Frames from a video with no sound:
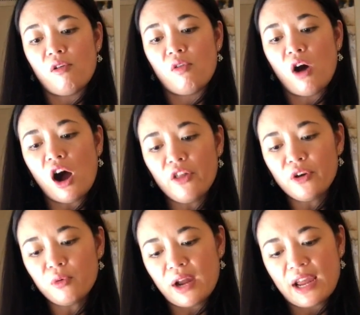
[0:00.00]
The
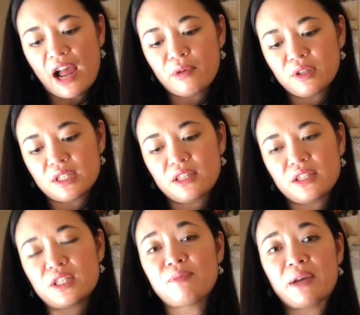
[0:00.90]
other way I will say, and
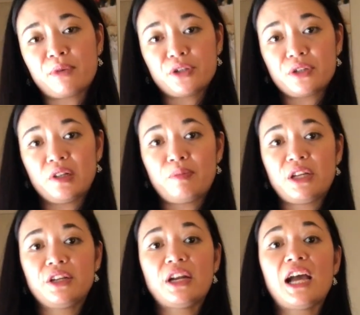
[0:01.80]
this is my personal
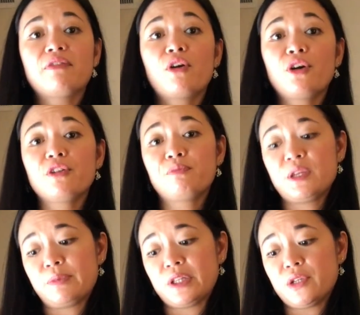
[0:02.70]
opinion, I've heard of
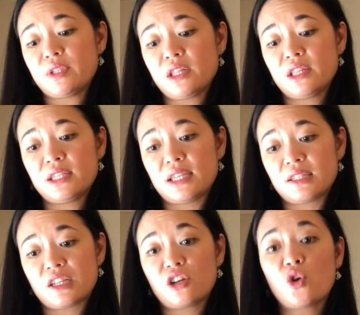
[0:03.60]
people using these
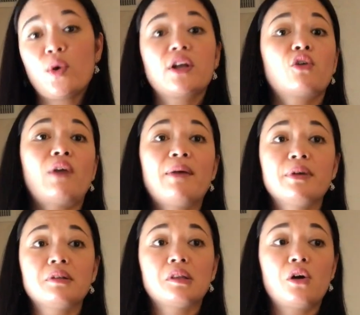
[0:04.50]
as like a quick grab
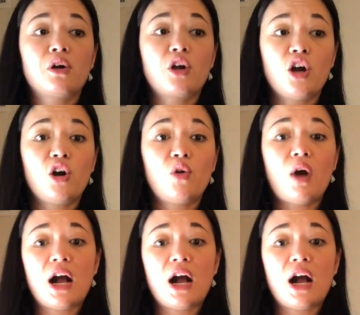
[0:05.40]
and go,